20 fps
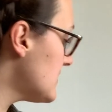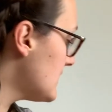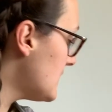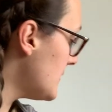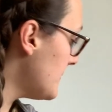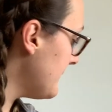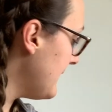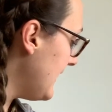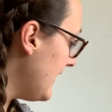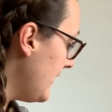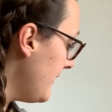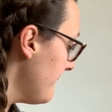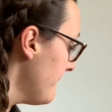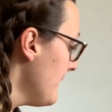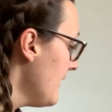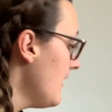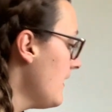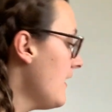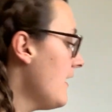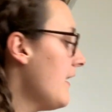for me.
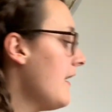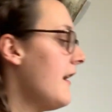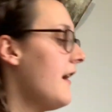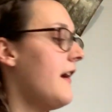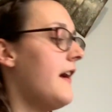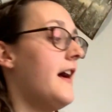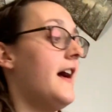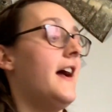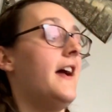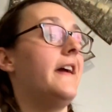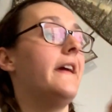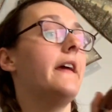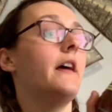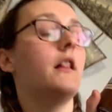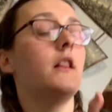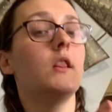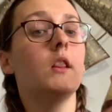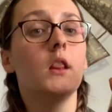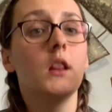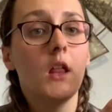I
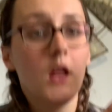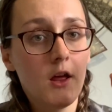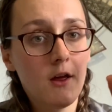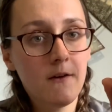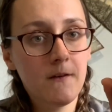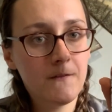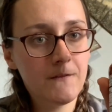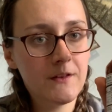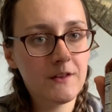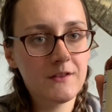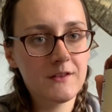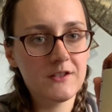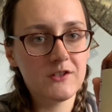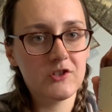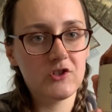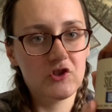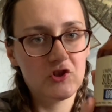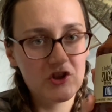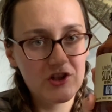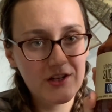love this
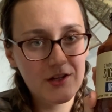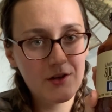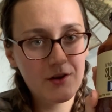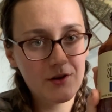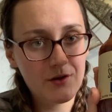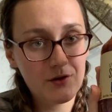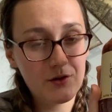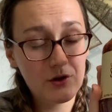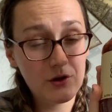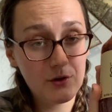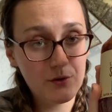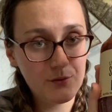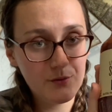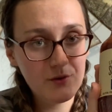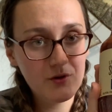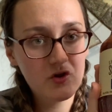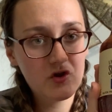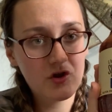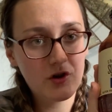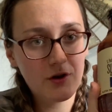G.
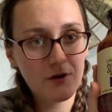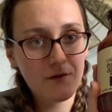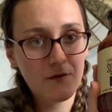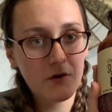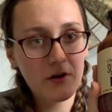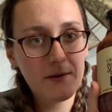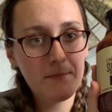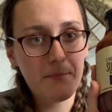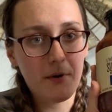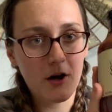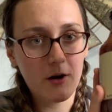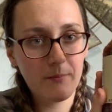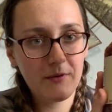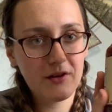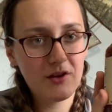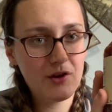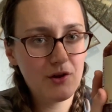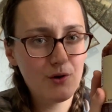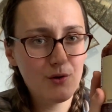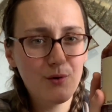Hughes sugar-free
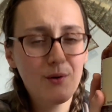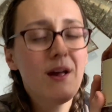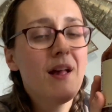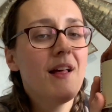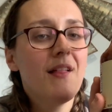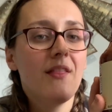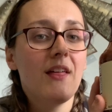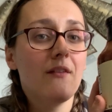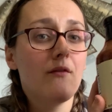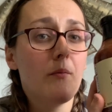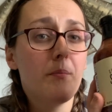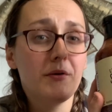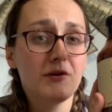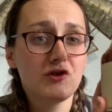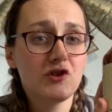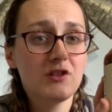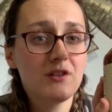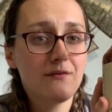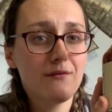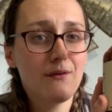barbecue. They have a
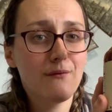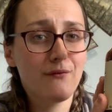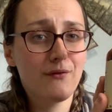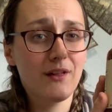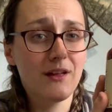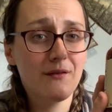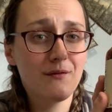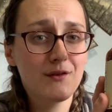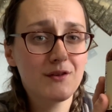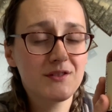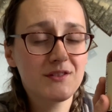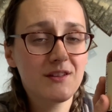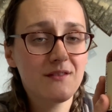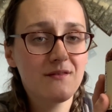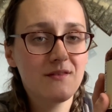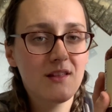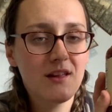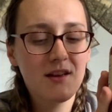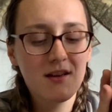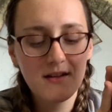bunch of different flavors of
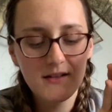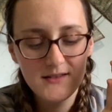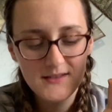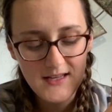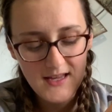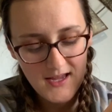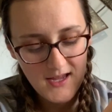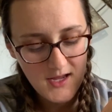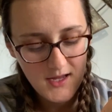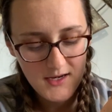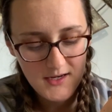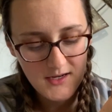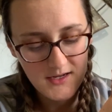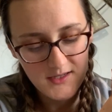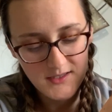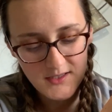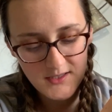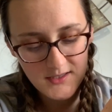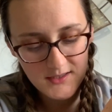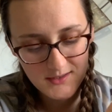this, and
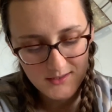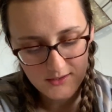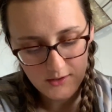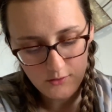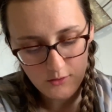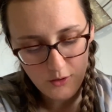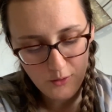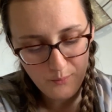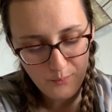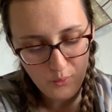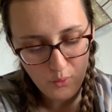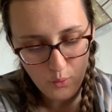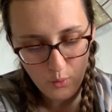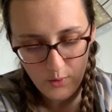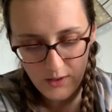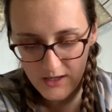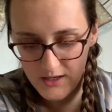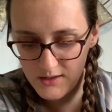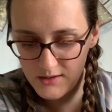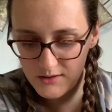it's 0
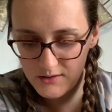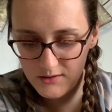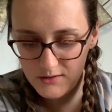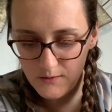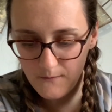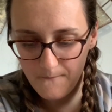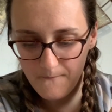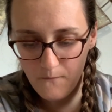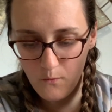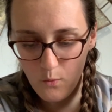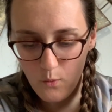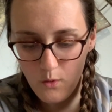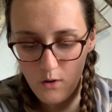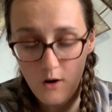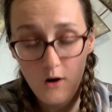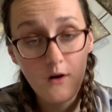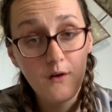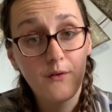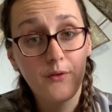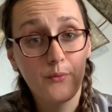points
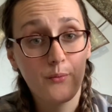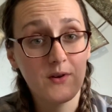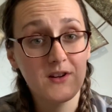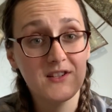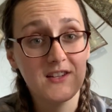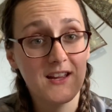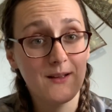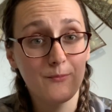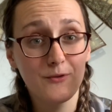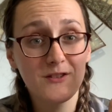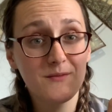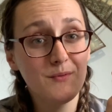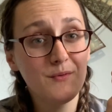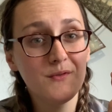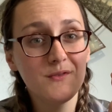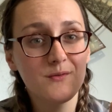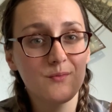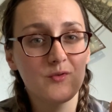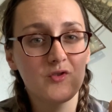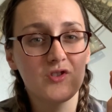for 3
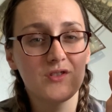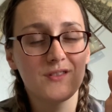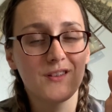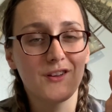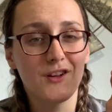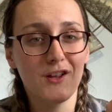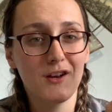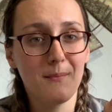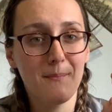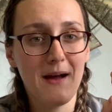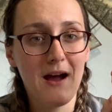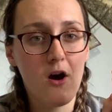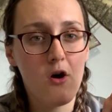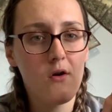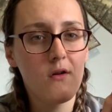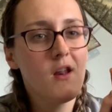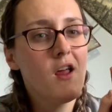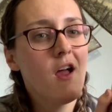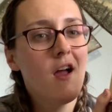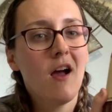tablespoons, which is a good
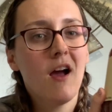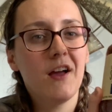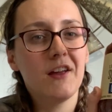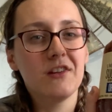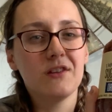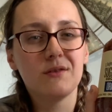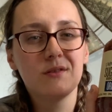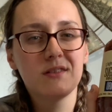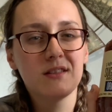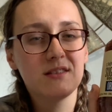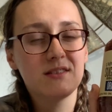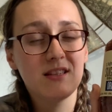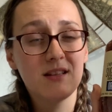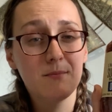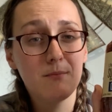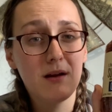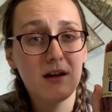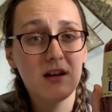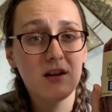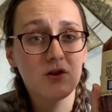amount. I use this in
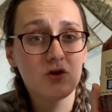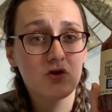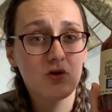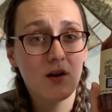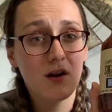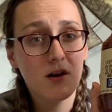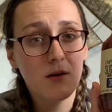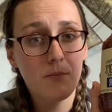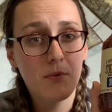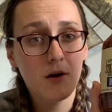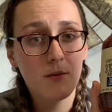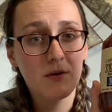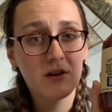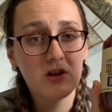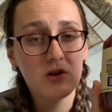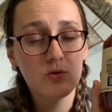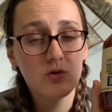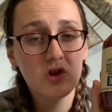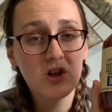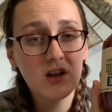my shredded
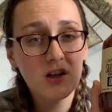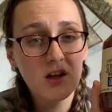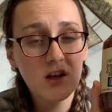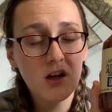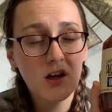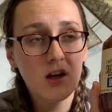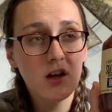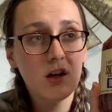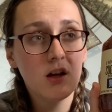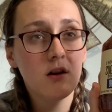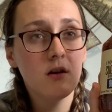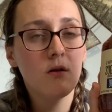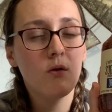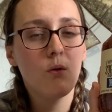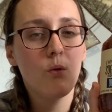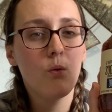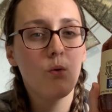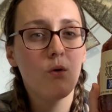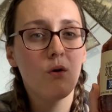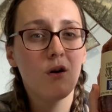barbecue chicken
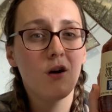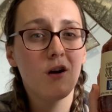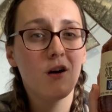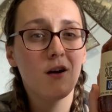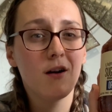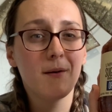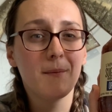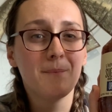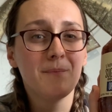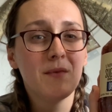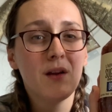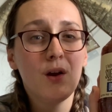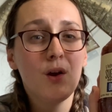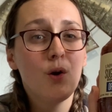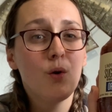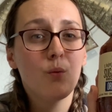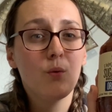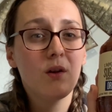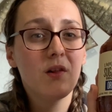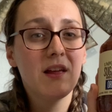or
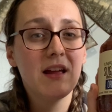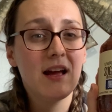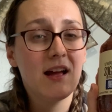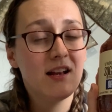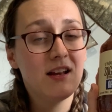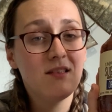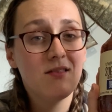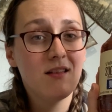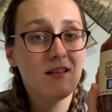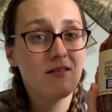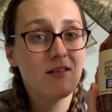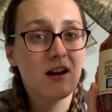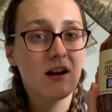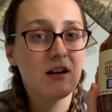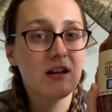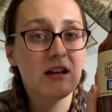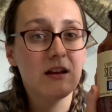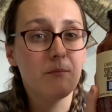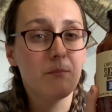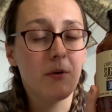really anything that I
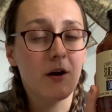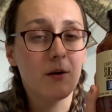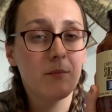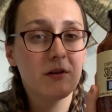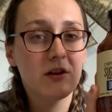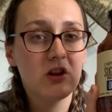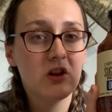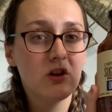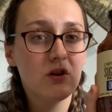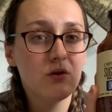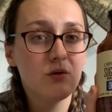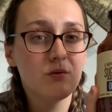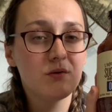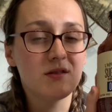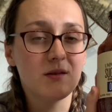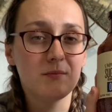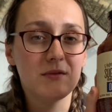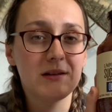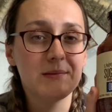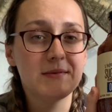need barbecue.
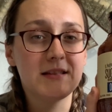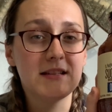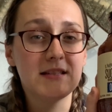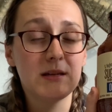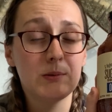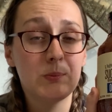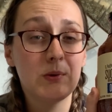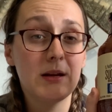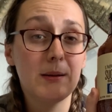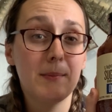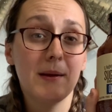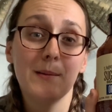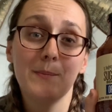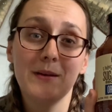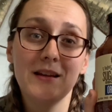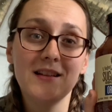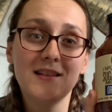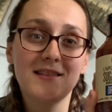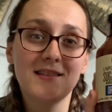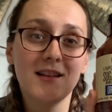Sometimes I dip it in my
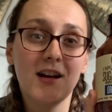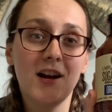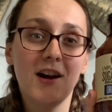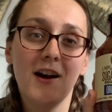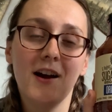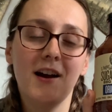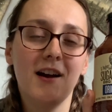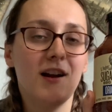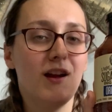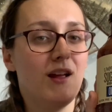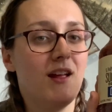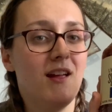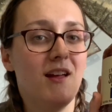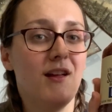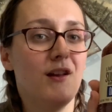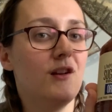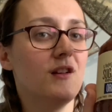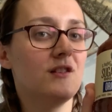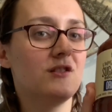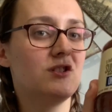pizza,
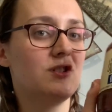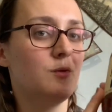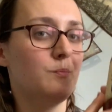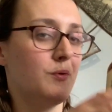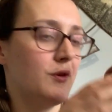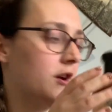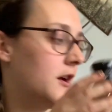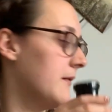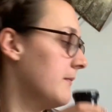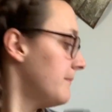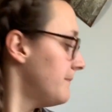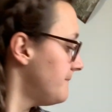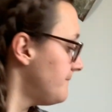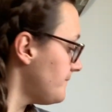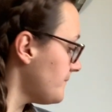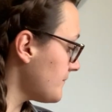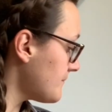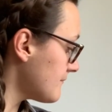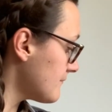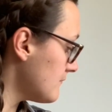and it's super good.
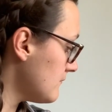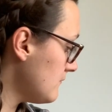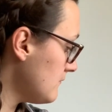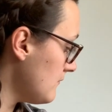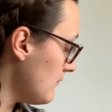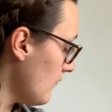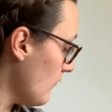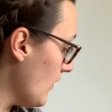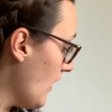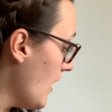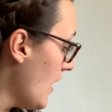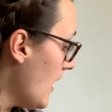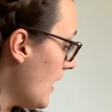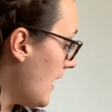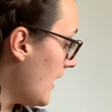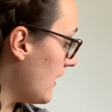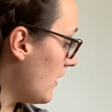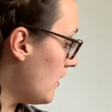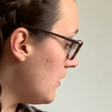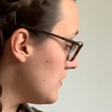
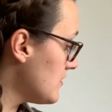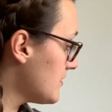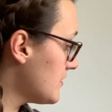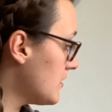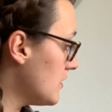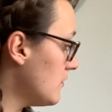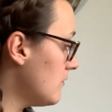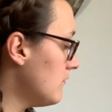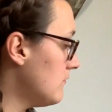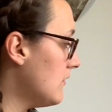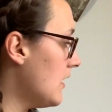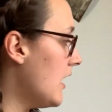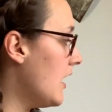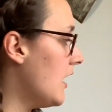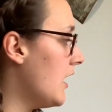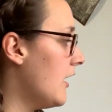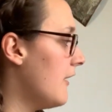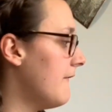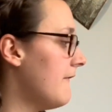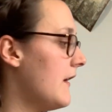I also
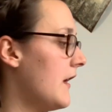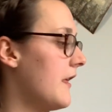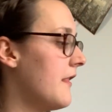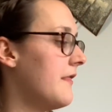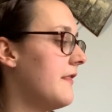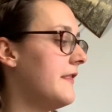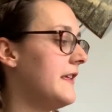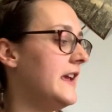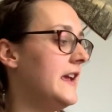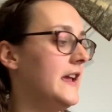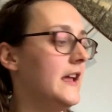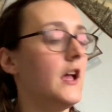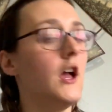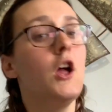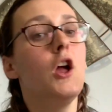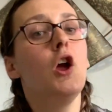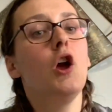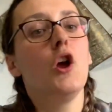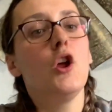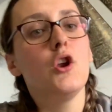love the
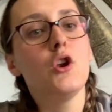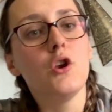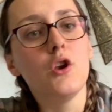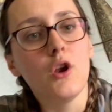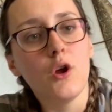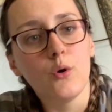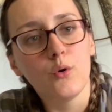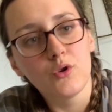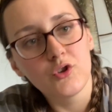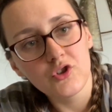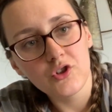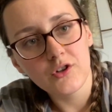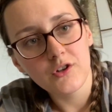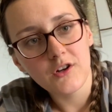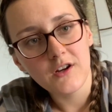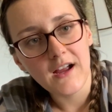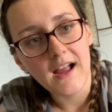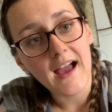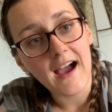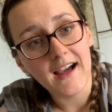no
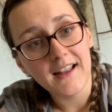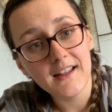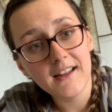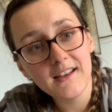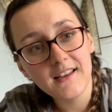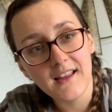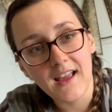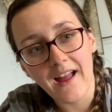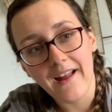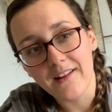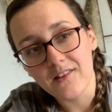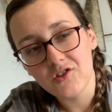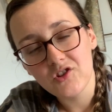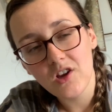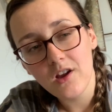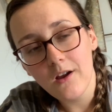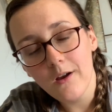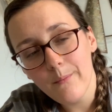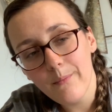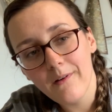sugar added
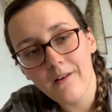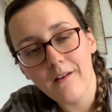ketchup.